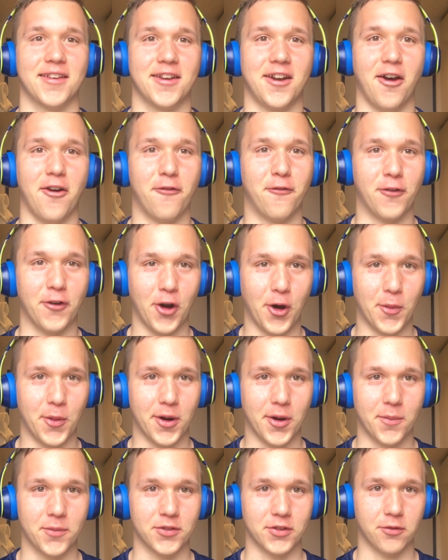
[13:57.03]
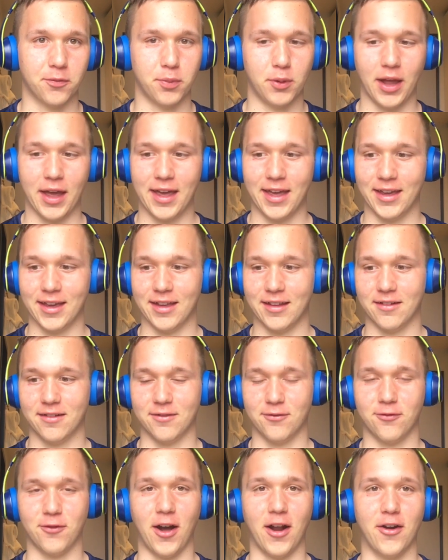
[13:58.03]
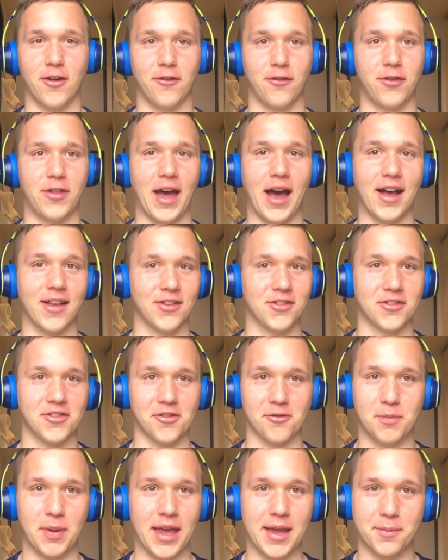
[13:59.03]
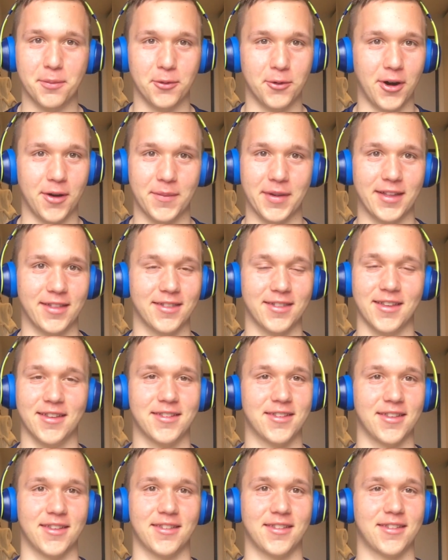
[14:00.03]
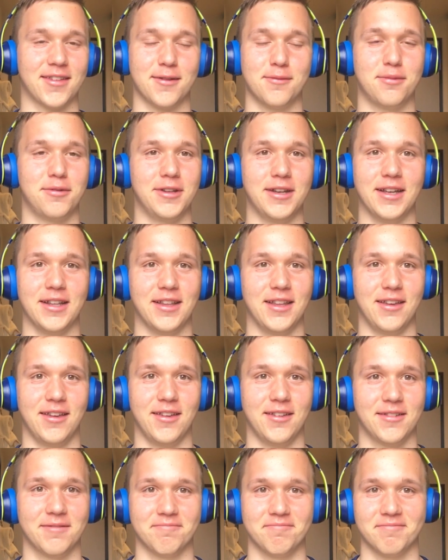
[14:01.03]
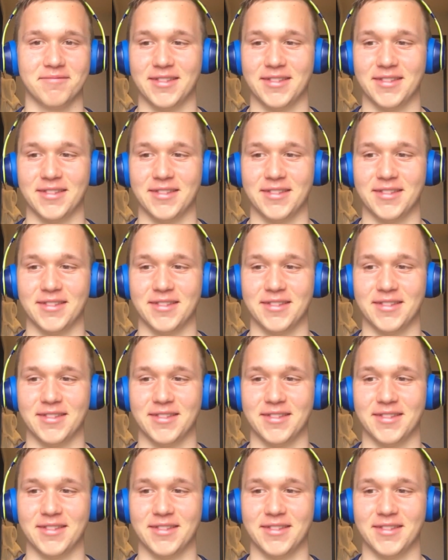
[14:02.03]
phenomenons of playing in front of thousands of people. I mean, this is completely